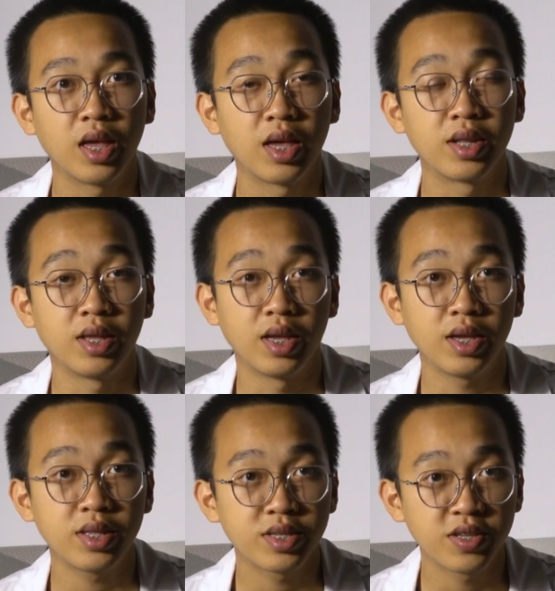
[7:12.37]
and
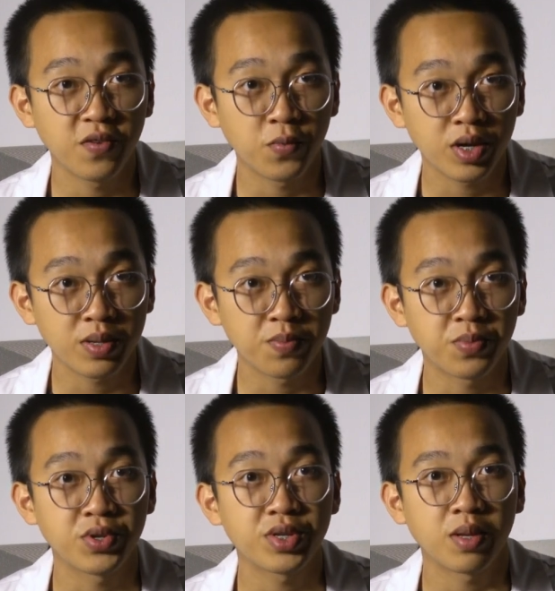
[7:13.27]

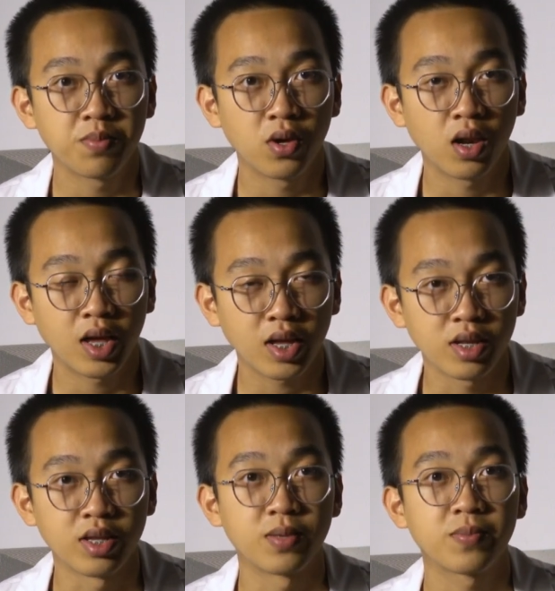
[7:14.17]
81% more
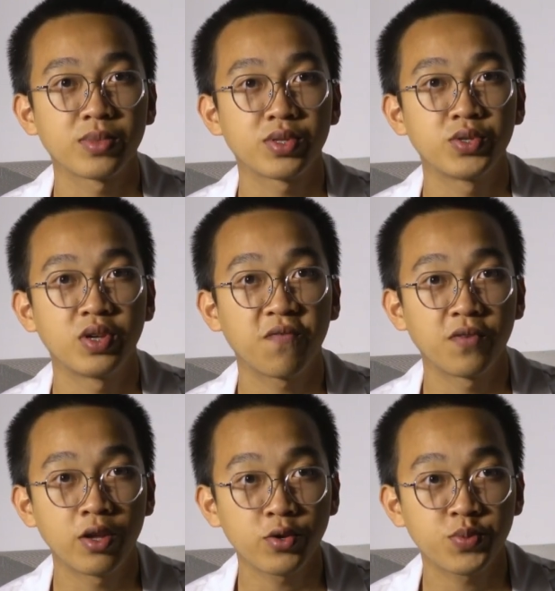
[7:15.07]
likely to have
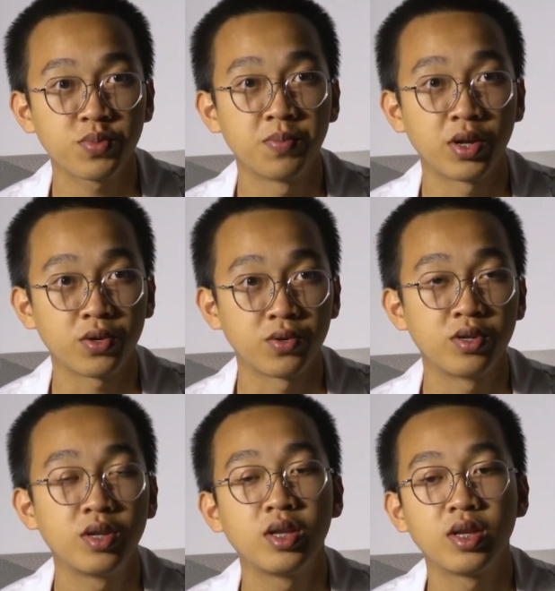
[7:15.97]
no sperm at all.
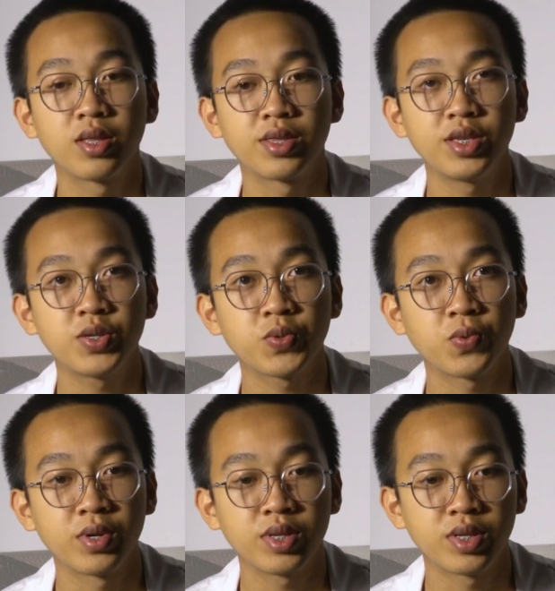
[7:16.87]
This
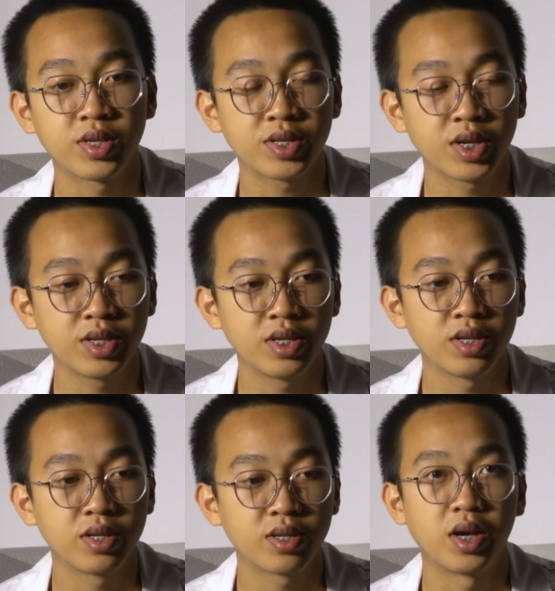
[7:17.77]
was a
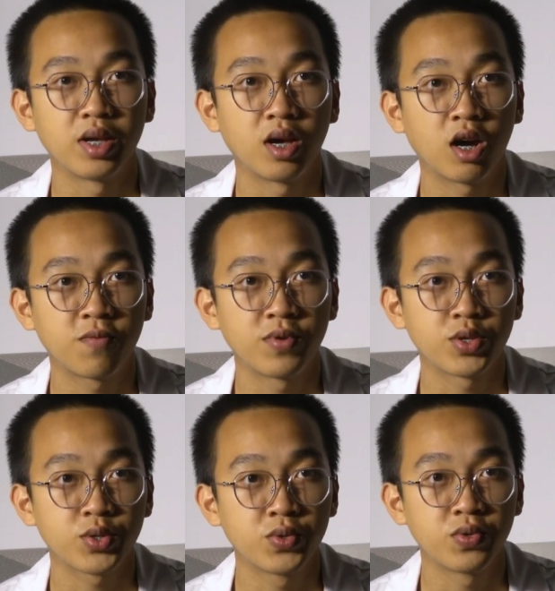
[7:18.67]
study by Harvard
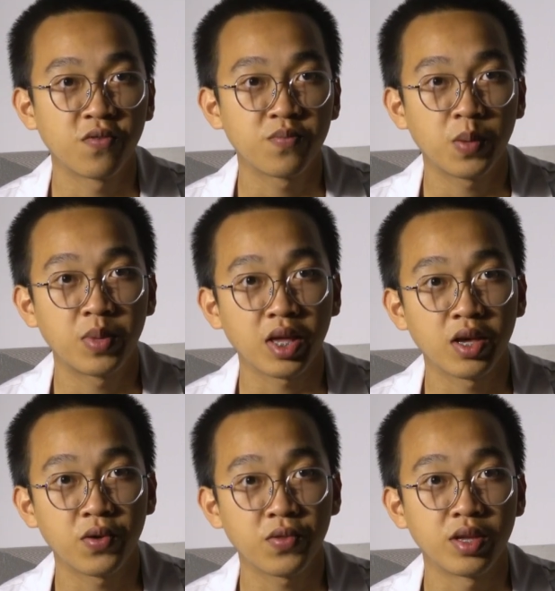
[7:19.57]
School of Public
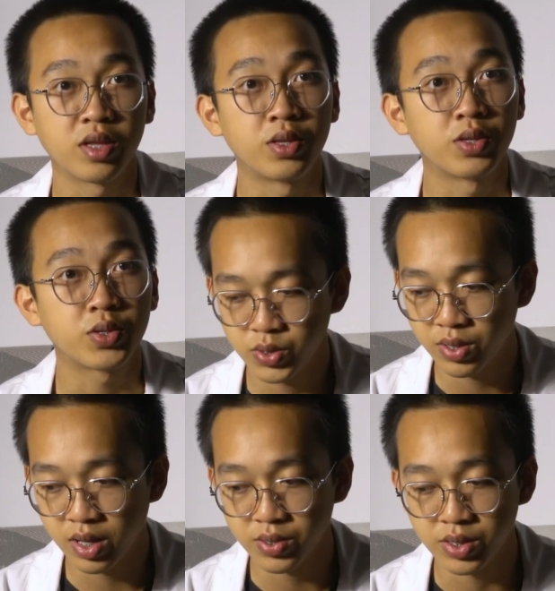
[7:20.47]
Health in
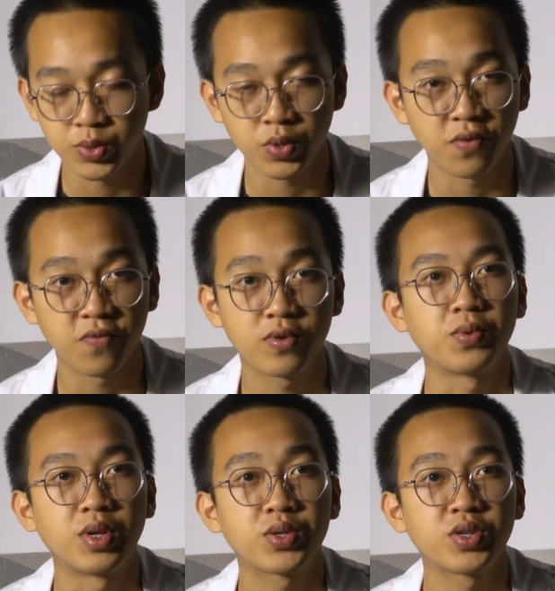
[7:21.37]
2012.
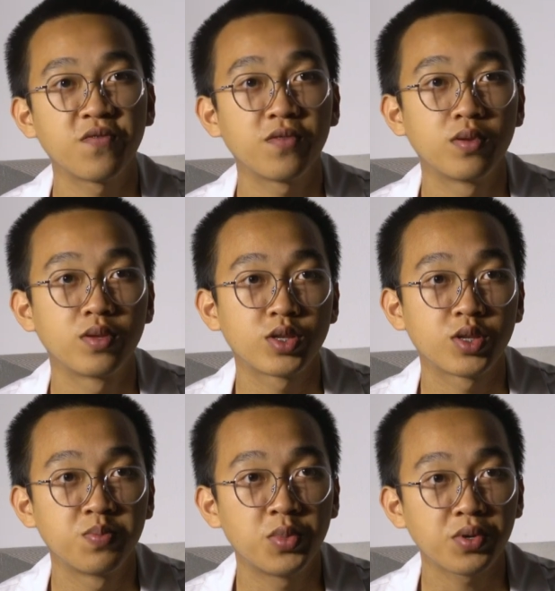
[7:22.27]
We also have
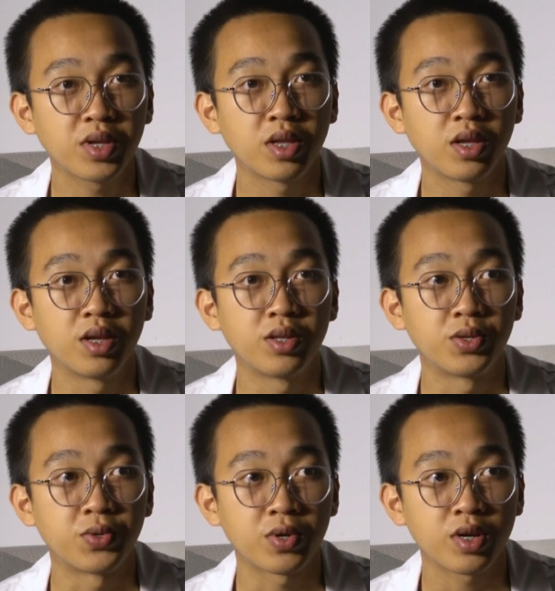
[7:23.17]
smoking and
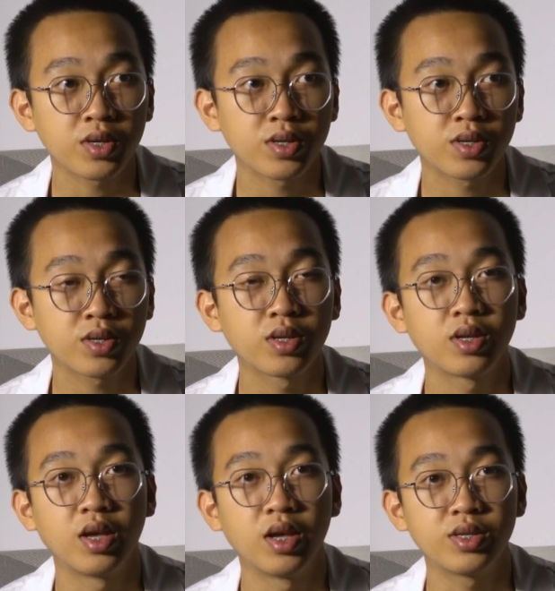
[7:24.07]
drugs
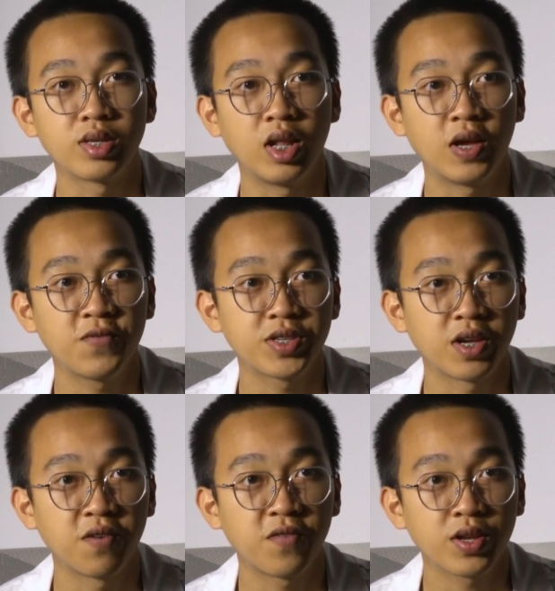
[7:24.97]
as a
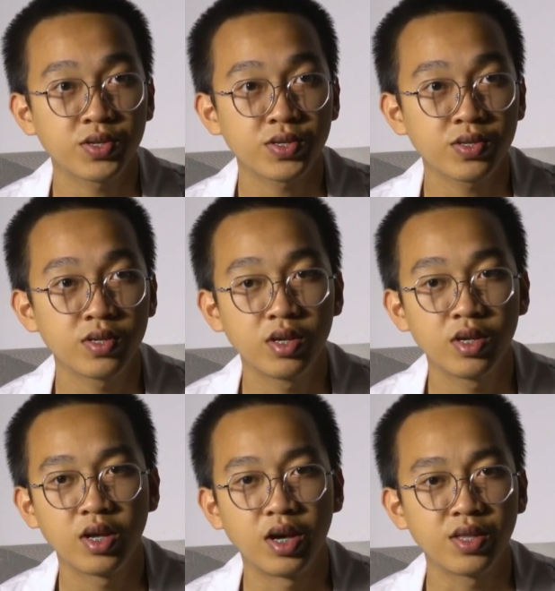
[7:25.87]
lifestyle factor.
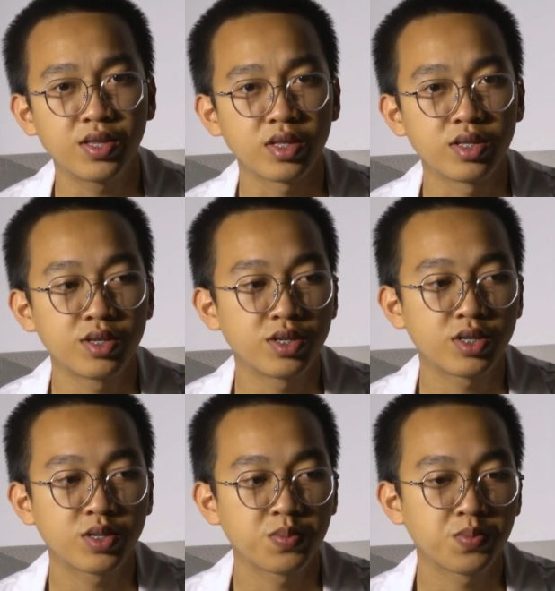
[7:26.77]
I think this
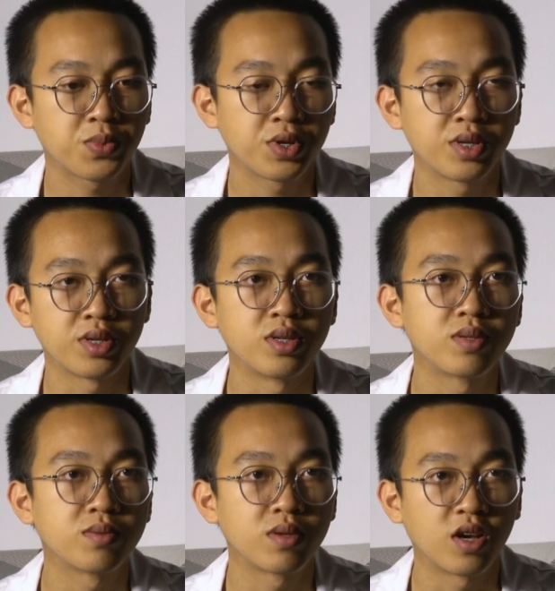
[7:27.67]
is pretty
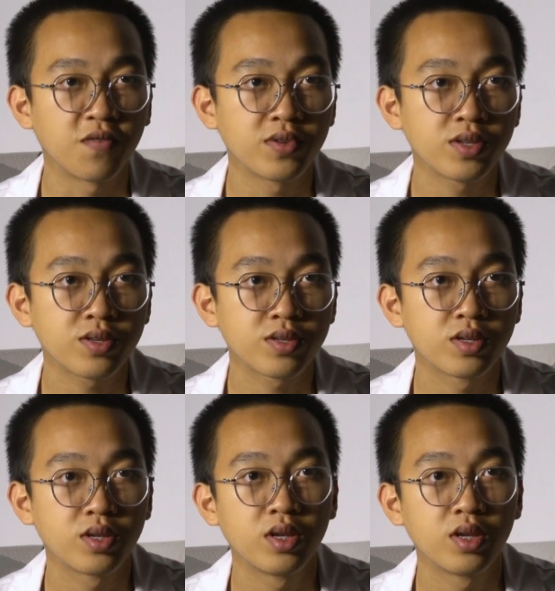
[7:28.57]
obvious.